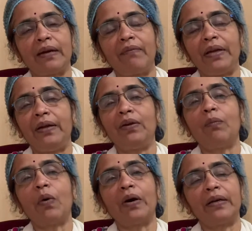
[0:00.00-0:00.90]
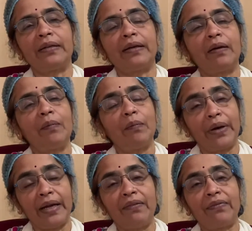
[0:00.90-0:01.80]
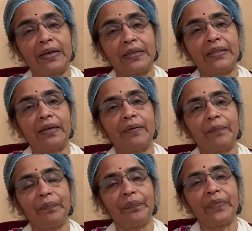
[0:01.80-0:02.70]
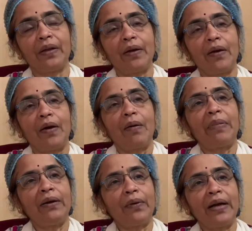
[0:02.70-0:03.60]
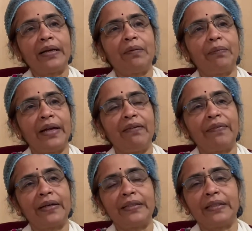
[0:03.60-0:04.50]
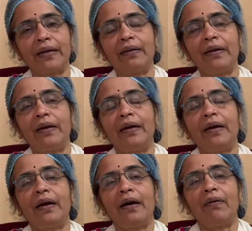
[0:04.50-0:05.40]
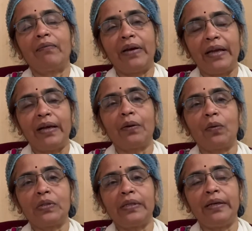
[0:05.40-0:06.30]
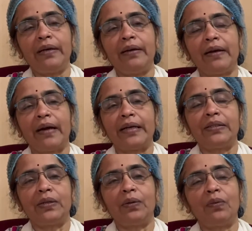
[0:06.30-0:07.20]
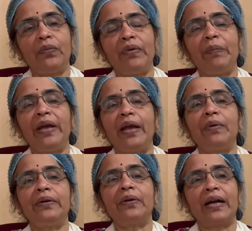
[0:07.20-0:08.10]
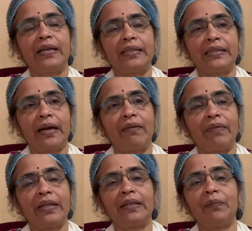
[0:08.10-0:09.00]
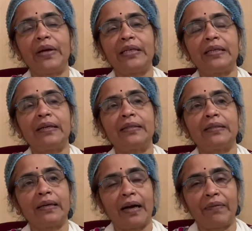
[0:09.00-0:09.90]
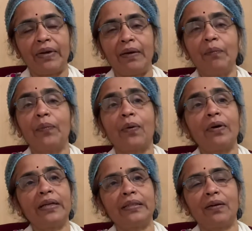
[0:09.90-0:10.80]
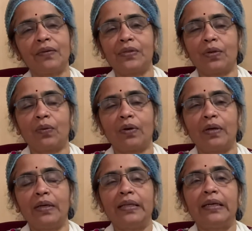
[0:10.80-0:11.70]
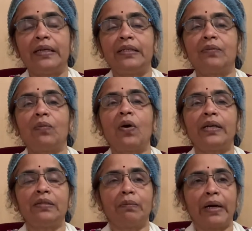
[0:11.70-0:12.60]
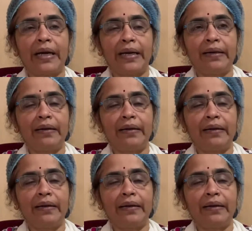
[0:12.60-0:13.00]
we need to monitor the brain function. By looking at the brain function very closely in ICU, we will be able to understand whether the patient is having a progression of stroke. That is, what is mild